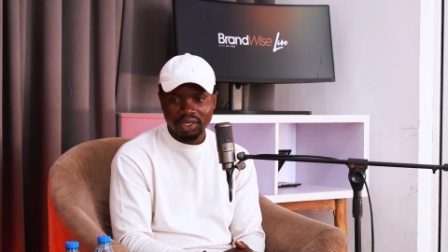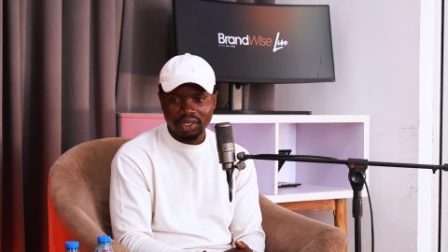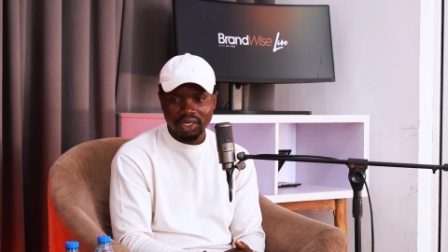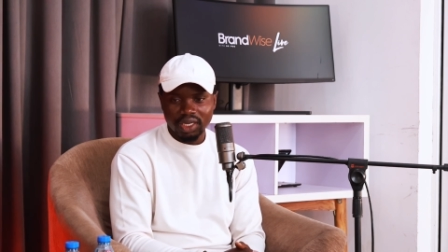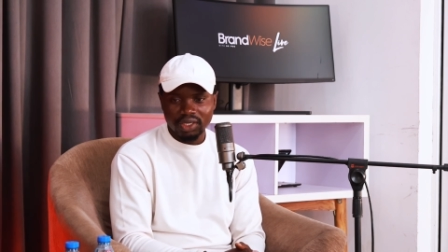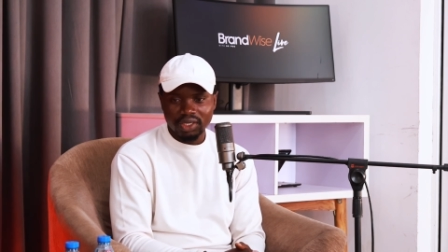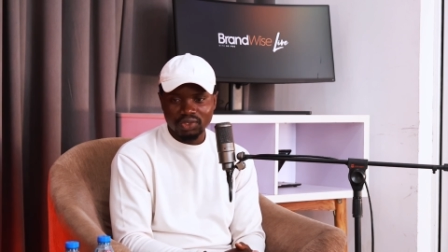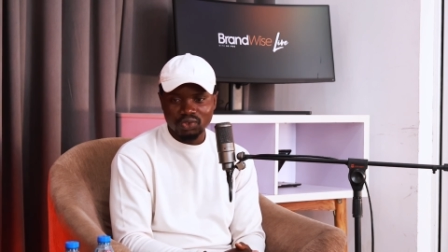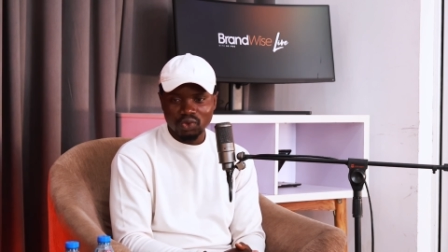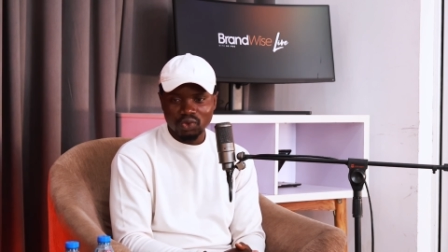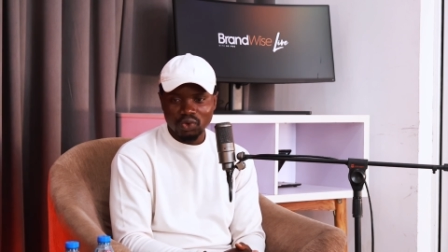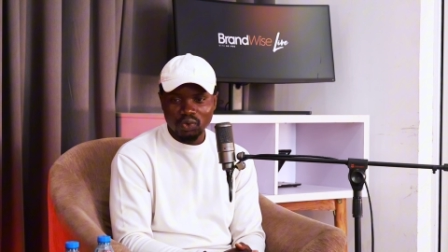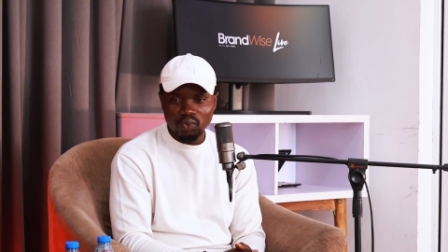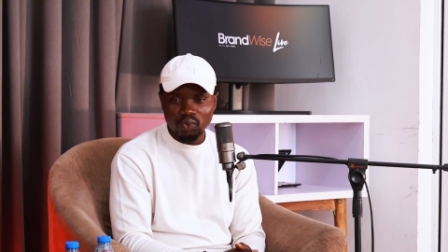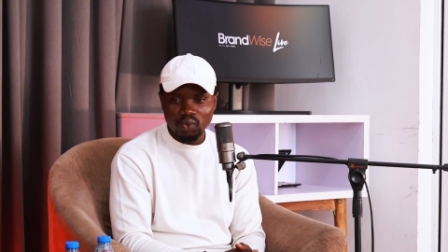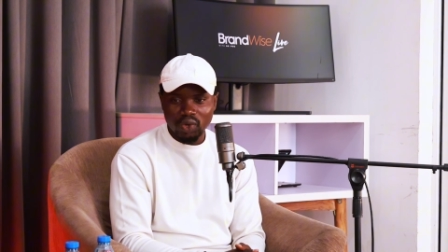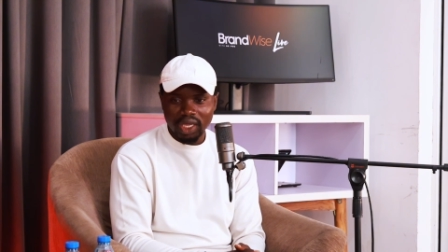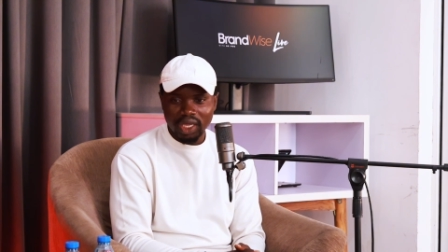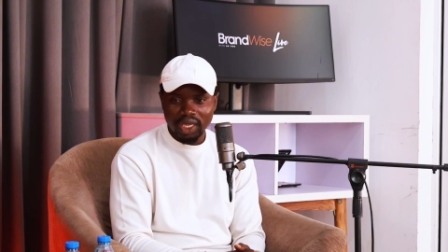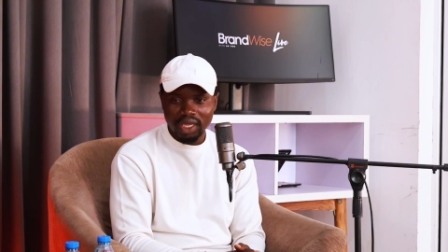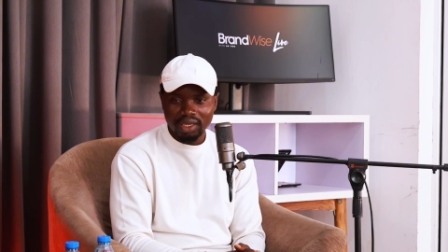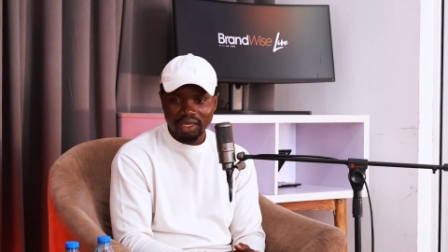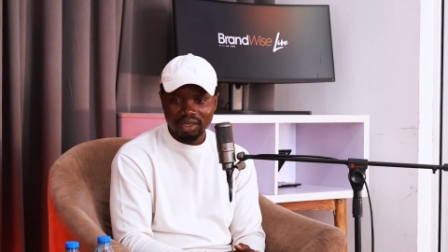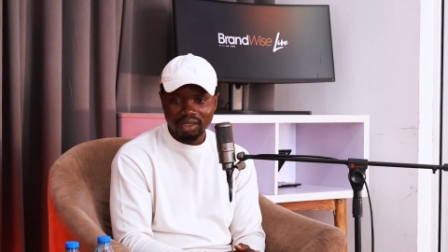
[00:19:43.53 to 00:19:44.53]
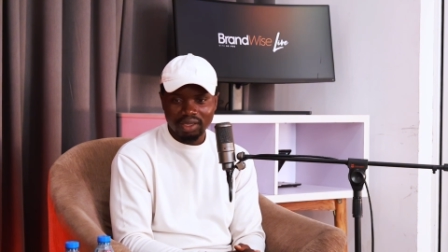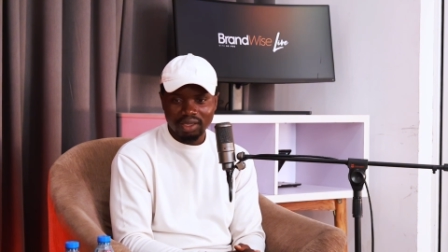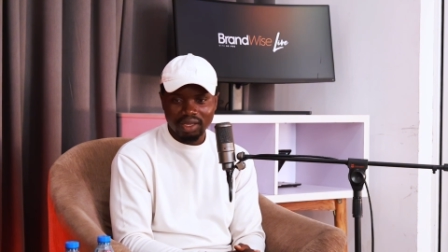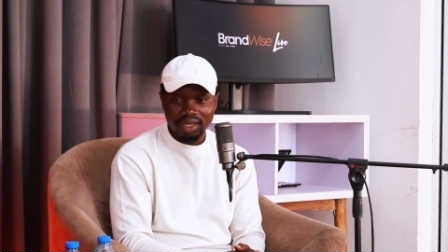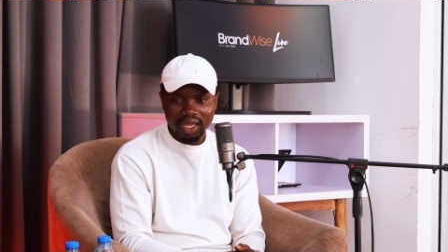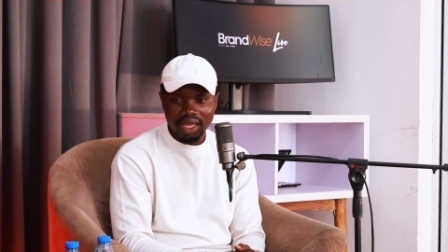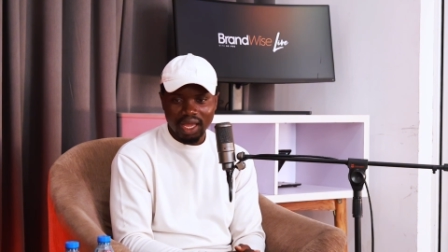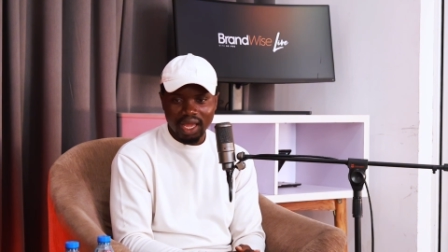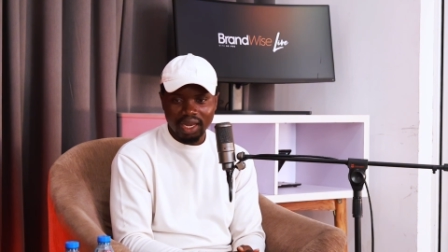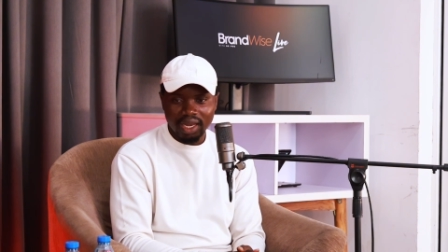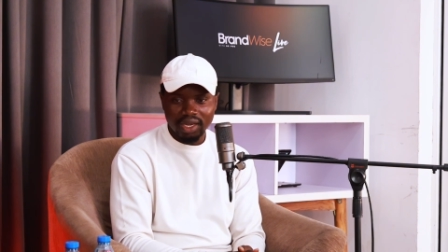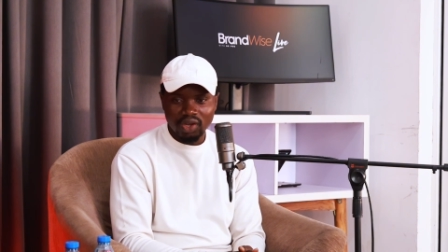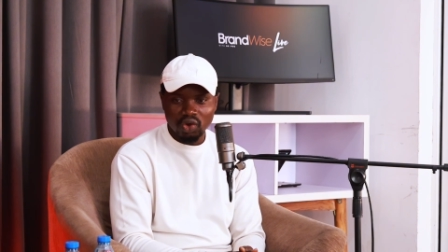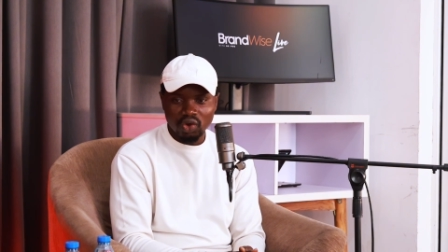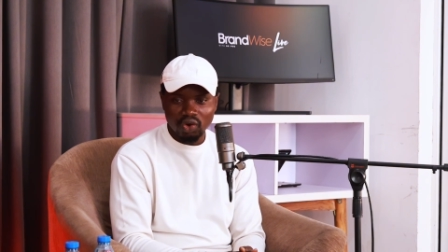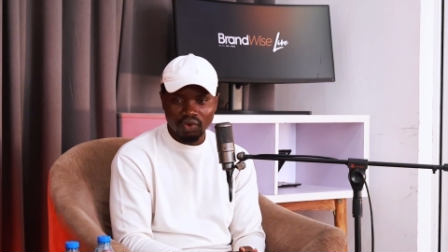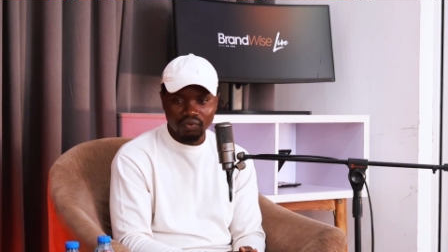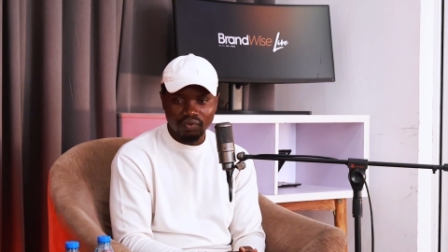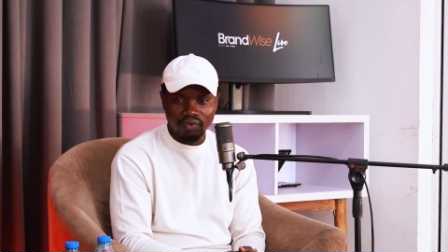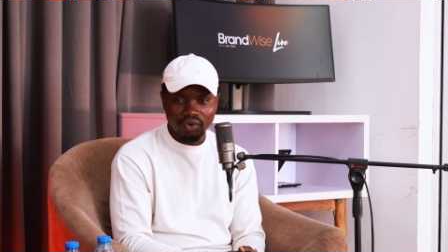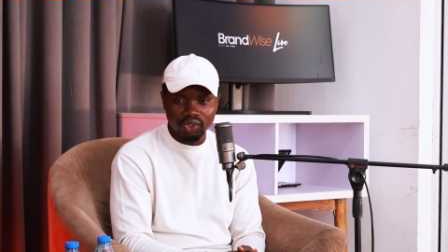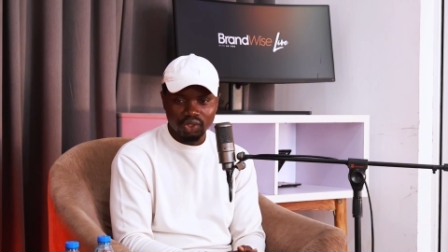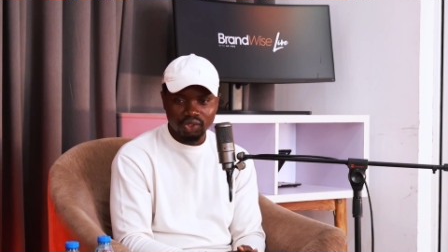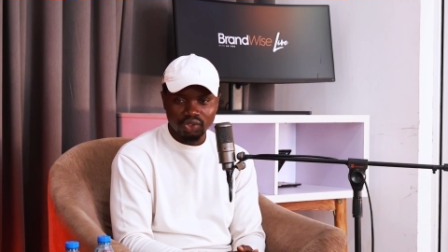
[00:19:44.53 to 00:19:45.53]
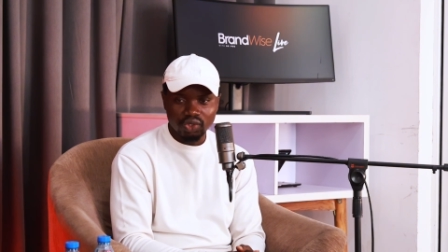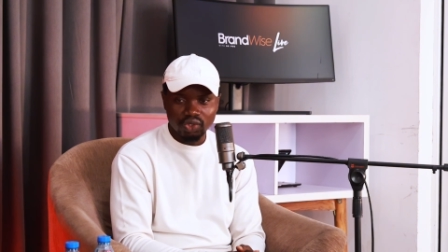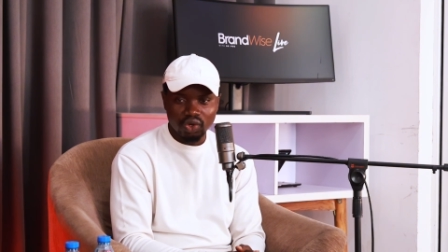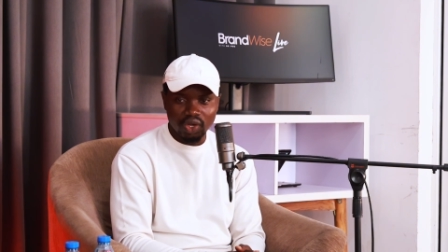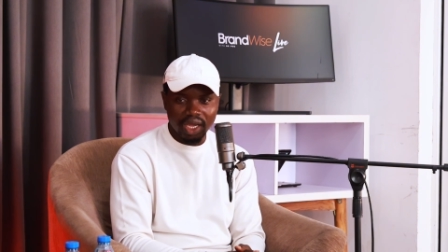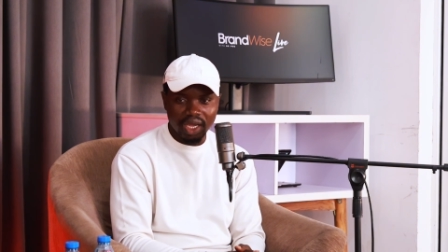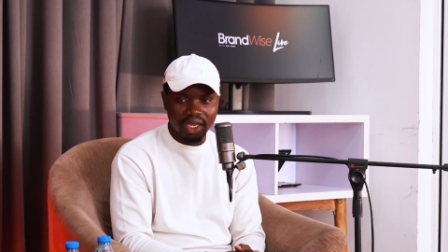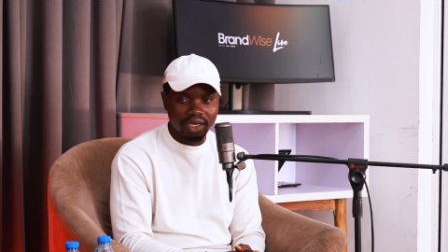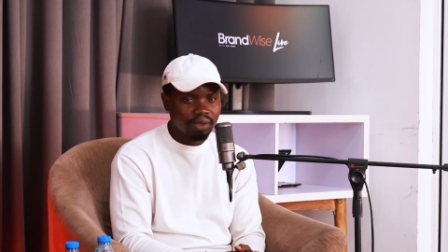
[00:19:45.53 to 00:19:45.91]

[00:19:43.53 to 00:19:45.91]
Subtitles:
there's no way any of us or